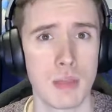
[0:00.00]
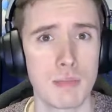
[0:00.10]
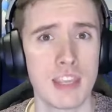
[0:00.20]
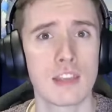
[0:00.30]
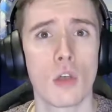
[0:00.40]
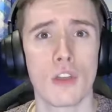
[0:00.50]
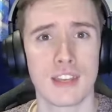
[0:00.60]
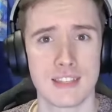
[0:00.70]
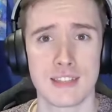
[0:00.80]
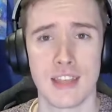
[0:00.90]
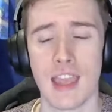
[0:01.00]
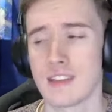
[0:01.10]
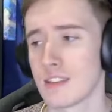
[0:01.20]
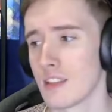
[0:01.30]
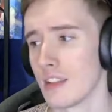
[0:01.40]
Maybe he got in his
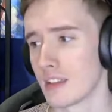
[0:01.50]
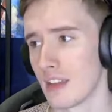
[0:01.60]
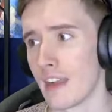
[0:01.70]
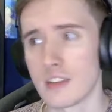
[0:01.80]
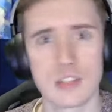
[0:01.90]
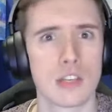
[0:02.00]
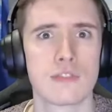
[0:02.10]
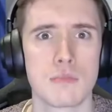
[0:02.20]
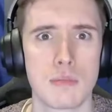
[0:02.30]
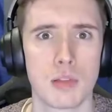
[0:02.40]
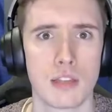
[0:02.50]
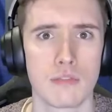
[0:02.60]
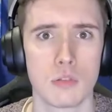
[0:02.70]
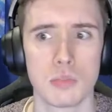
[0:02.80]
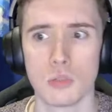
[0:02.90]
head, like, I deserve to be playing
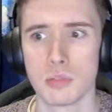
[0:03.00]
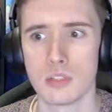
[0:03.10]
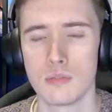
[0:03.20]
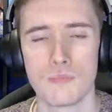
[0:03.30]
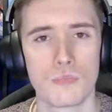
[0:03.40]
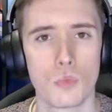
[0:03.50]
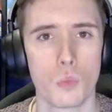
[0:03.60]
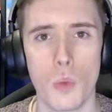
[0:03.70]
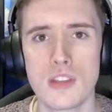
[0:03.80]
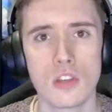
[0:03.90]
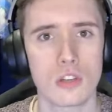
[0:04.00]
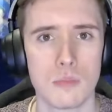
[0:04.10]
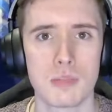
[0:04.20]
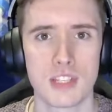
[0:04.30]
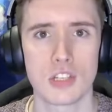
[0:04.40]
football, but when your
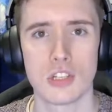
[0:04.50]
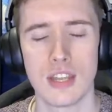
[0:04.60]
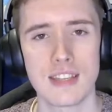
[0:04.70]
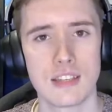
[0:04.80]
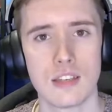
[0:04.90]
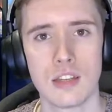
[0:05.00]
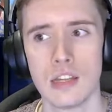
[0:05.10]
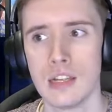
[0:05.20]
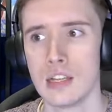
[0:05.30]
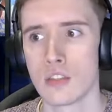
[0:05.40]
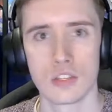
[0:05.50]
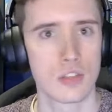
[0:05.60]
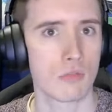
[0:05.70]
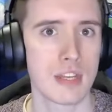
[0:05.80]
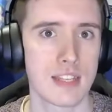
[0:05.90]
competition isn't,
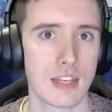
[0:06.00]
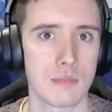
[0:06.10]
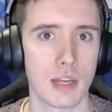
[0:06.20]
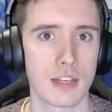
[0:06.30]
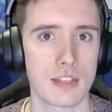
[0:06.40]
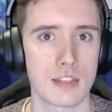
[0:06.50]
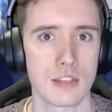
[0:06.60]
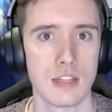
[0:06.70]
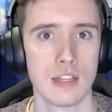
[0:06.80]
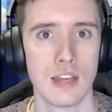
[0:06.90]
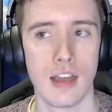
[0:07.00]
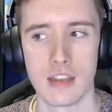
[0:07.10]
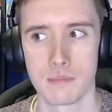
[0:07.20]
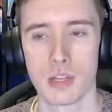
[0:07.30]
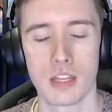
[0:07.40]
there's three centre-backs,
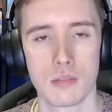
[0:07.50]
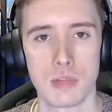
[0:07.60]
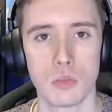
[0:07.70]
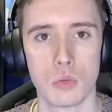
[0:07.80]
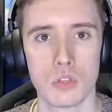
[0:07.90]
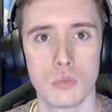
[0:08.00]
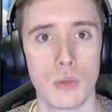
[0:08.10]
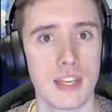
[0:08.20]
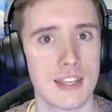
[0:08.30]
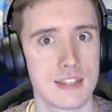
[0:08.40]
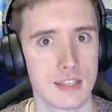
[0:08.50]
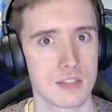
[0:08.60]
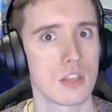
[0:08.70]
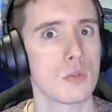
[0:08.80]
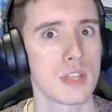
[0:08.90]
and I'm playing at Millwall, when it is
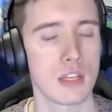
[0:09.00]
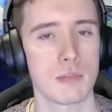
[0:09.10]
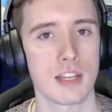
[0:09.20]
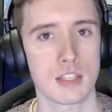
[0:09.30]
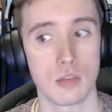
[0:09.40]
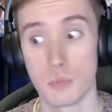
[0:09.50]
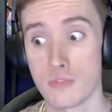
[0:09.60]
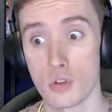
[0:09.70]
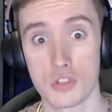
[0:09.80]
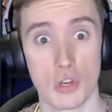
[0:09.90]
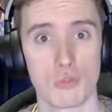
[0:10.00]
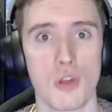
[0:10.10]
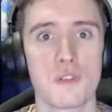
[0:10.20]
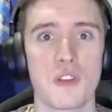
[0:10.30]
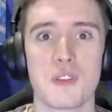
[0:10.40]
there's two centre-backs we've got Joe
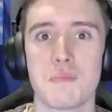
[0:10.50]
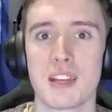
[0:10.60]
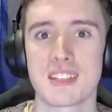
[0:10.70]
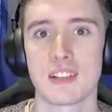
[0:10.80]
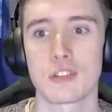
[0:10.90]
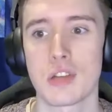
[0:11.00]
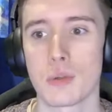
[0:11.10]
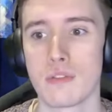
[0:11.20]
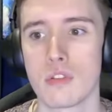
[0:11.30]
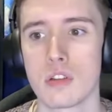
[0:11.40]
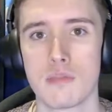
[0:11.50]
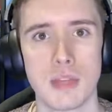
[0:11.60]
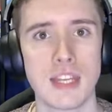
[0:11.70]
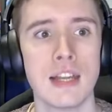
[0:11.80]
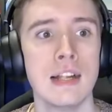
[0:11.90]
Rodon and Pascal Strauch in front of
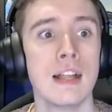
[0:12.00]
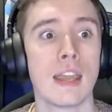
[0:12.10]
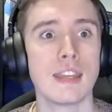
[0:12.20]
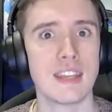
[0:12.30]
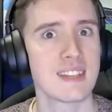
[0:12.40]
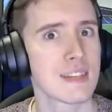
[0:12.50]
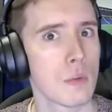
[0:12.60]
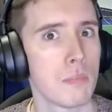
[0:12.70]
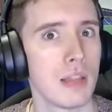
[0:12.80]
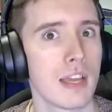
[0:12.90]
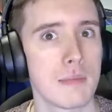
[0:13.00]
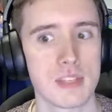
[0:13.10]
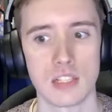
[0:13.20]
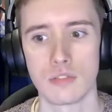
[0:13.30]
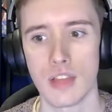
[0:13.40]
me, he needs to apply
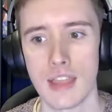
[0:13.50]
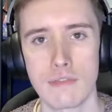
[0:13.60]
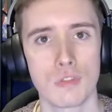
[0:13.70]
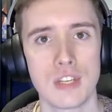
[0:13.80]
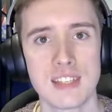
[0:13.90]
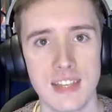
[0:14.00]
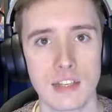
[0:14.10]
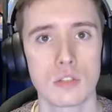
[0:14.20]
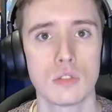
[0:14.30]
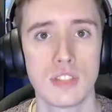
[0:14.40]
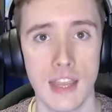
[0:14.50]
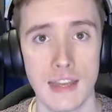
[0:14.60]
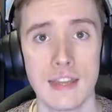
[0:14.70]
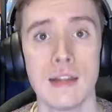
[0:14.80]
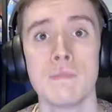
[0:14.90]
himself every single
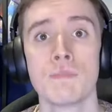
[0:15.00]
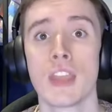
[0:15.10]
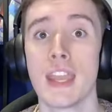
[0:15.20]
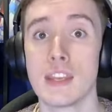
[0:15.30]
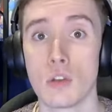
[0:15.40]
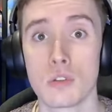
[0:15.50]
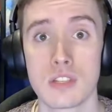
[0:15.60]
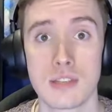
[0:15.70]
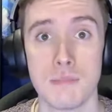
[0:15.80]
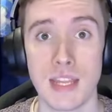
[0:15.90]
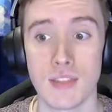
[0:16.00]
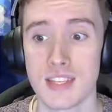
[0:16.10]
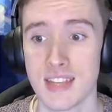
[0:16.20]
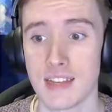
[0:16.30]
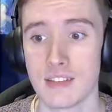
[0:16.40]
day in order to meet the
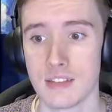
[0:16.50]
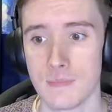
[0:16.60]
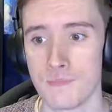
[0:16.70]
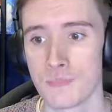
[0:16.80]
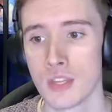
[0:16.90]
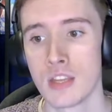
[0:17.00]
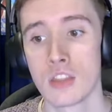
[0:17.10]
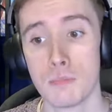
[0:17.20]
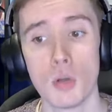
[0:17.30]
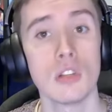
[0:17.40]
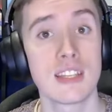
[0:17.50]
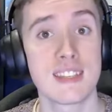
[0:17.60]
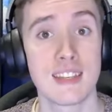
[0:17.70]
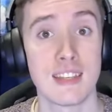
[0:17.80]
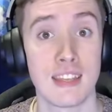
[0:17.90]
standard. The ball
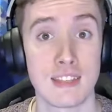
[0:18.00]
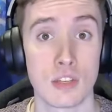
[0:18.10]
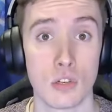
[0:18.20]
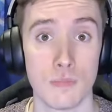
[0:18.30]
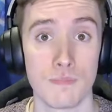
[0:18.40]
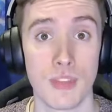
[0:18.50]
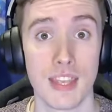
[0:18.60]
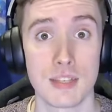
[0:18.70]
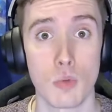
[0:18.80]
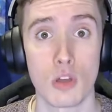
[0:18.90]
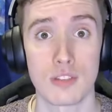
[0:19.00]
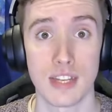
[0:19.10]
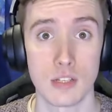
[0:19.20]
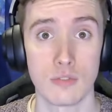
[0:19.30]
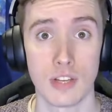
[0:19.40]
is in his court, is what
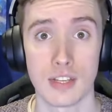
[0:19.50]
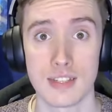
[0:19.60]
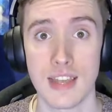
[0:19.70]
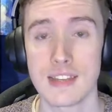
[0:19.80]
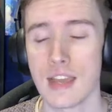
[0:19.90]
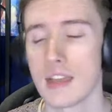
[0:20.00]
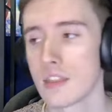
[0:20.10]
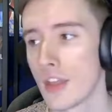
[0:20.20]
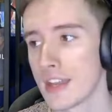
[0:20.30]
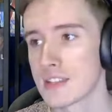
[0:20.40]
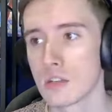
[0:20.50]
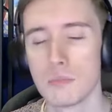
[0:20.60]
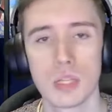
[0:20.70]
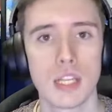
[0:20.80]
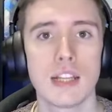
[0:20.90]
Daniel Farke said, and that is
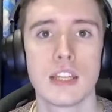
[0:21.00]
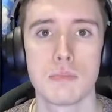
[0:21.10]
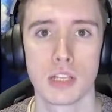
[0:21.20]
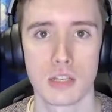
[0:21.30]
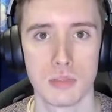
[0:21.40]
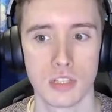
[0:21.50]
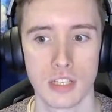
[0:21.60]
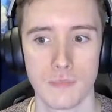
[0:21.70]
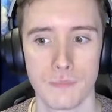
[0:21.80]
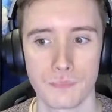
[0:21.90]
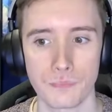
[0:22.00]
completely applicable here.